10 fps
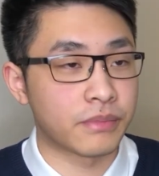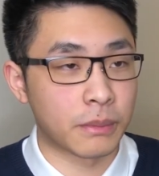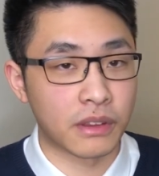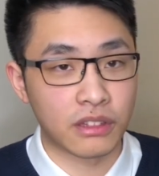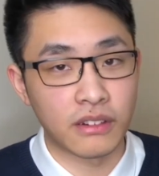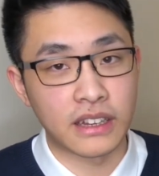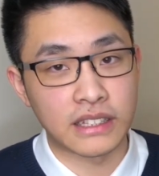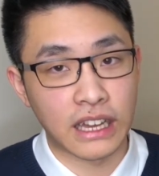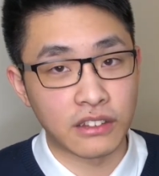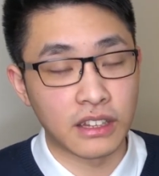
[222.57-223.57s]
Number 3
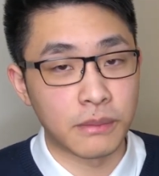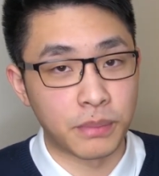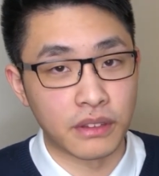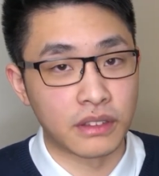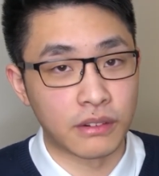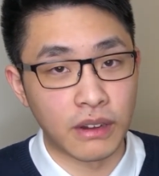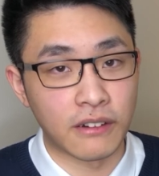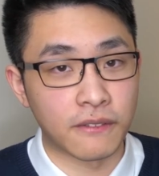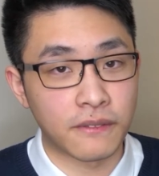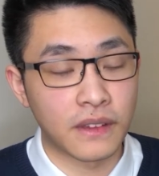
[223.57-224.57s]
is, how do they build their
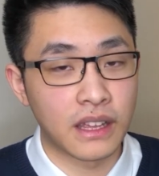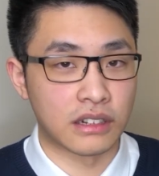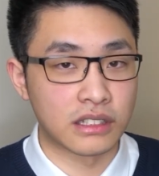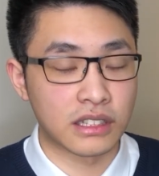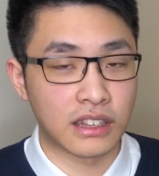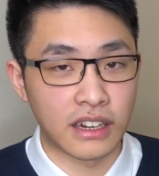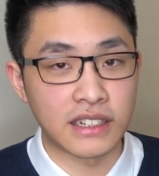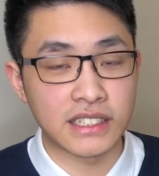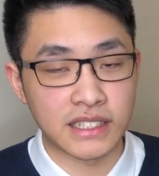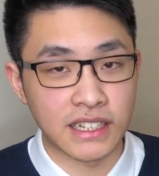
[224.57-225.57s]
wealth? There's a clear
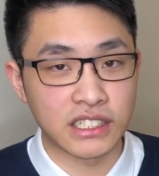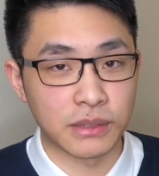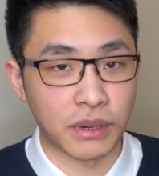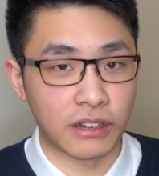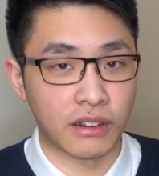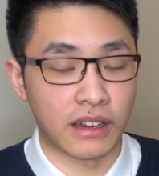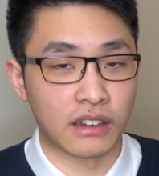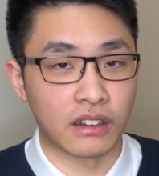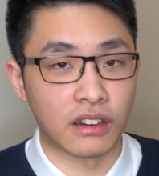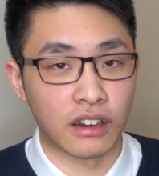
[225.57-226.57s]
distinction
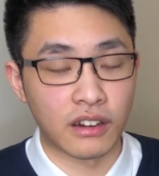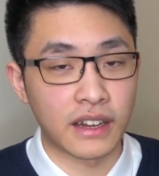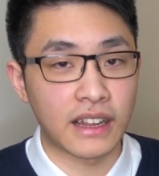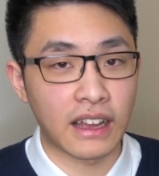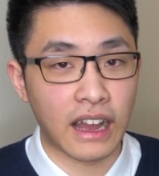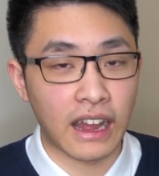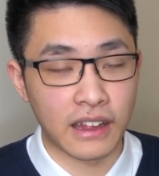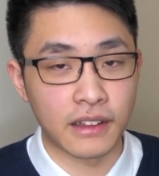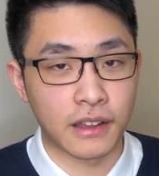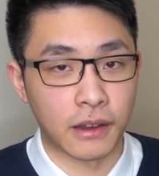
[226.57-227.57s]
between earning a
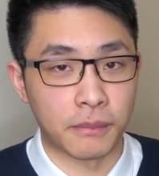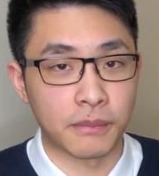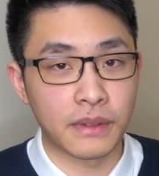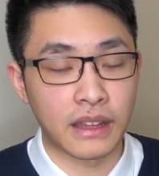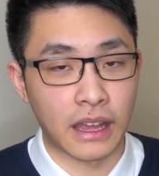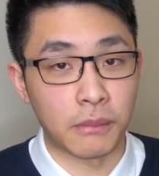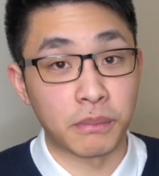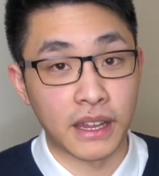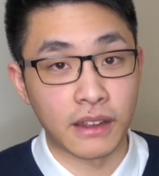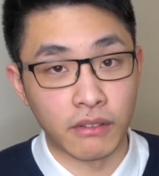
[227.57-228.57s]
high income
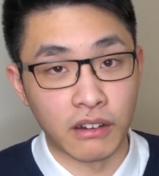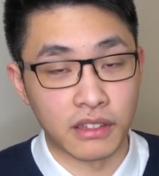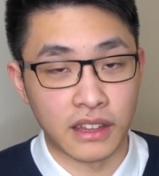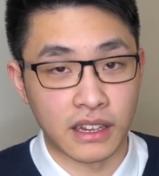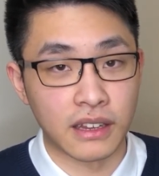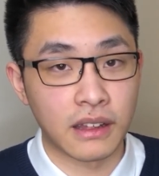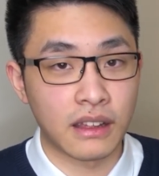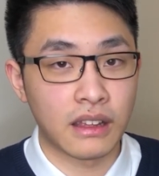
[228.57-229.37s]
and being wealthy.